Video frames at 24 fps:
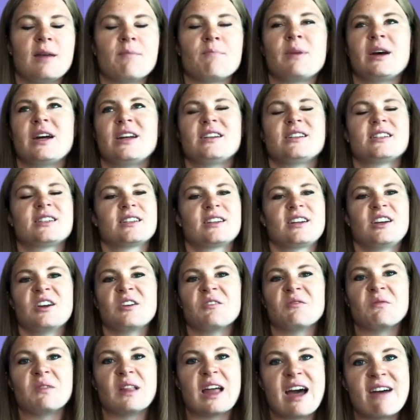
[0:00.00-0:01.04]
But,
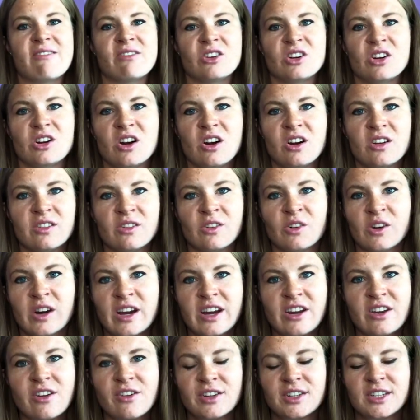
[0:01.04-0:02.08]
lavender, all the great
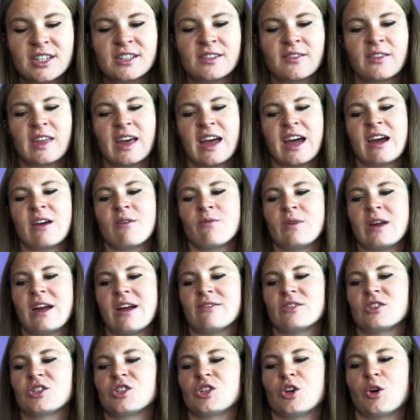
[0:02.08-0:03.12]
uses of that. We
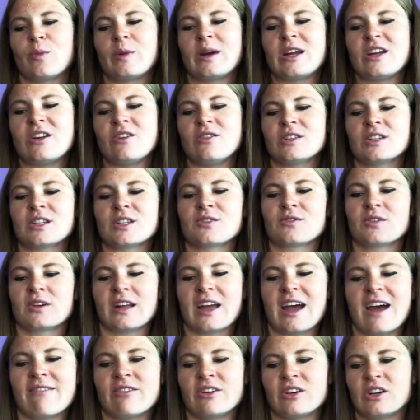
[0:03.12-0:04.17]
have so many uses for
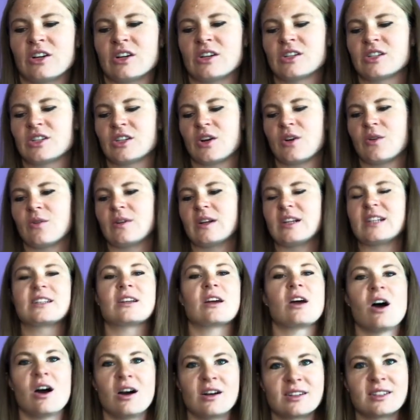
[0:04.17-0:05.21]
lavender, so it's
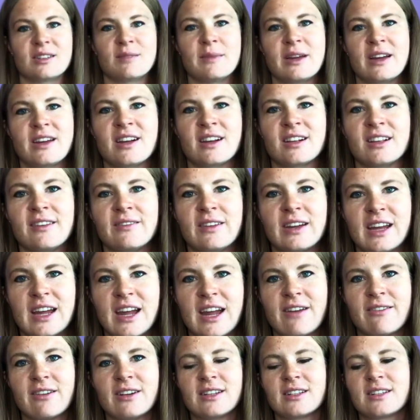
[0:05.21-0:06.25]
awesome that Young Living
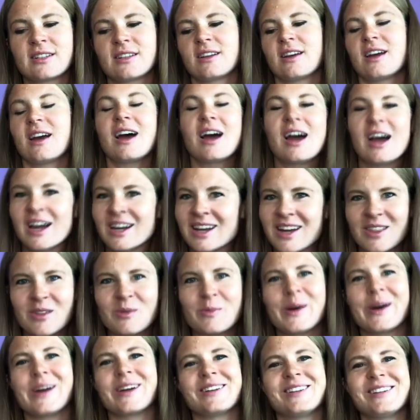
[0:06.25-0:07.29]
gave us another
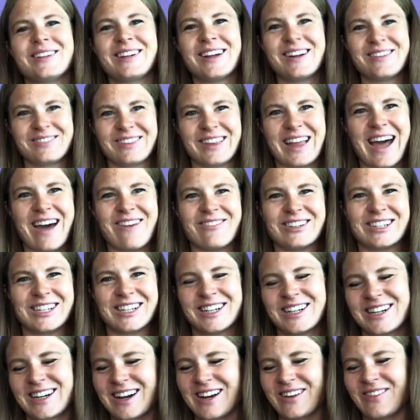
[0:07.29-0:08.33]
bottle of
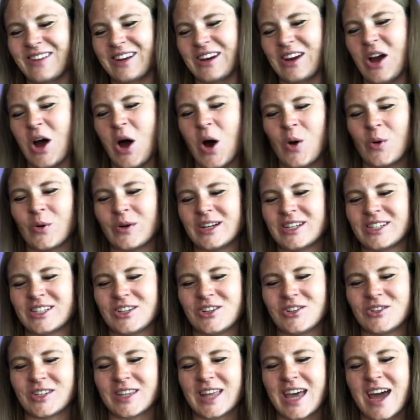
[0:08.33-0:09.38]
lavender. You can always
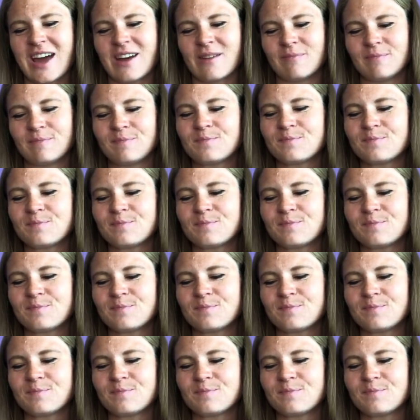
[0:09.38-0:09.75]
use that.